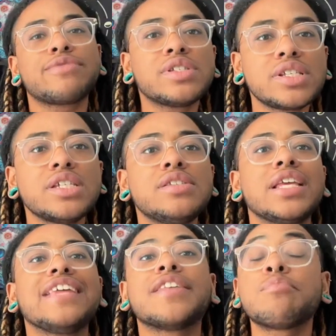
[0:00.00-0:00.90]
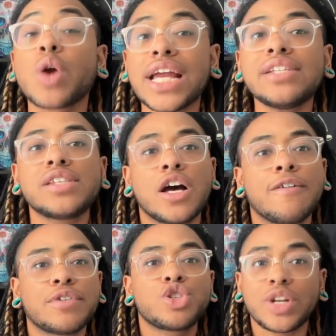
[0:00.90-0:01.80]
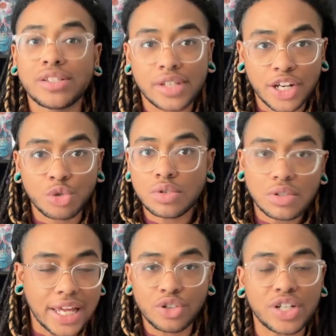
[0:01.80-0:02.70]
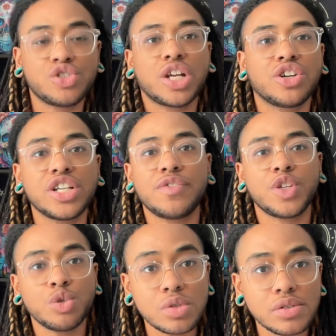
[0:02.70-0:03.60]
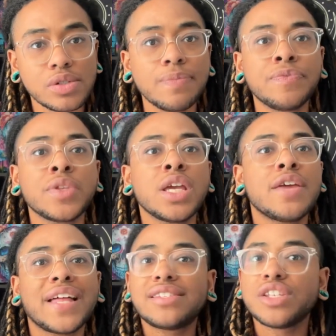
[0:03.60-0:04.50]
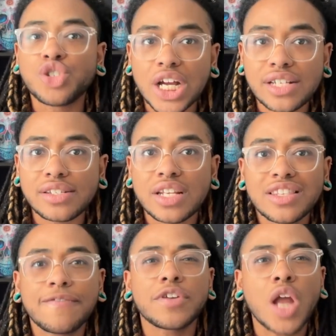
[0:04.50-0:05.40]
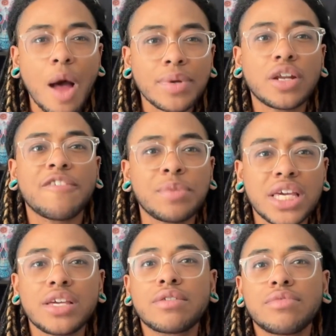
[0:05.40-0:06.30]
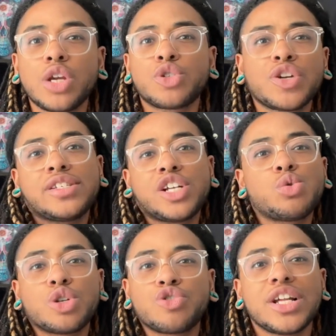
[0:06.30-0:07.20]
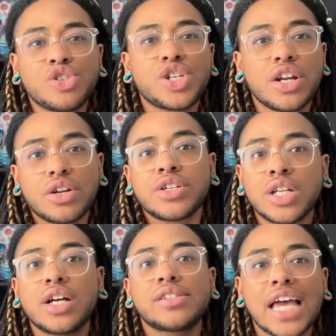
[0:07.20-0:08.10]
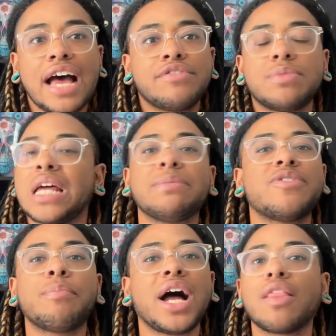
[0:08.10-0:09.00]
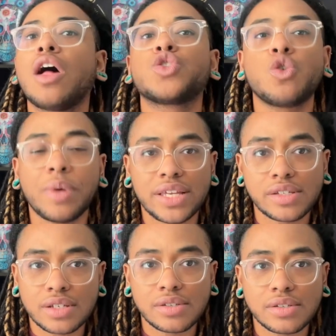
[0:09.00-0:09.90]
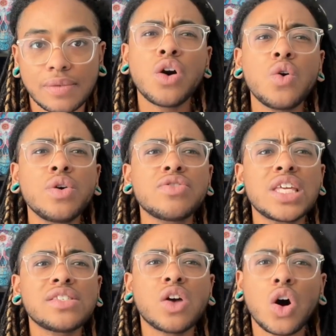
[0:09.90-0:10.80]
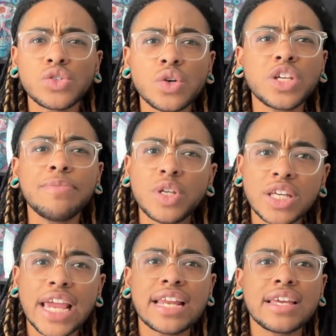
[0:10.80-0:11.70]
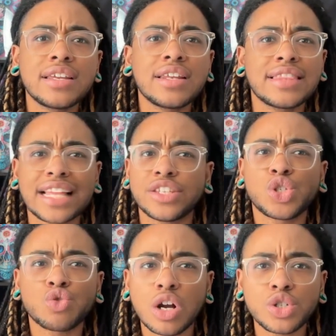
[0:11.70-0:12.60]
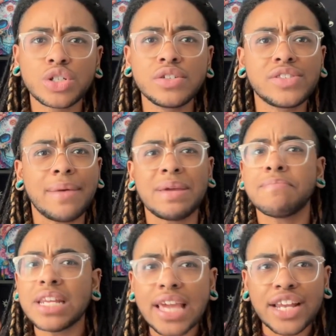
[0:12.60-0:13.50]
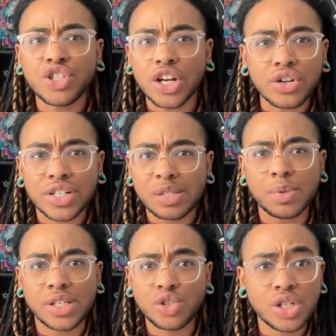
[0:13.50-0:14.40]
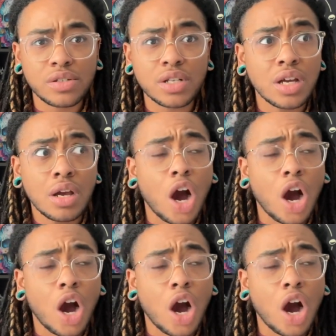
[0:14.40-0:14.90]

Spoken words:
differences in the brains of transsexual and transgender individuals that suggest the phenomenon of being, transsexual or transgender does have some type of a biological basis. Though this also communicated that the structures that may mitigate gender disposition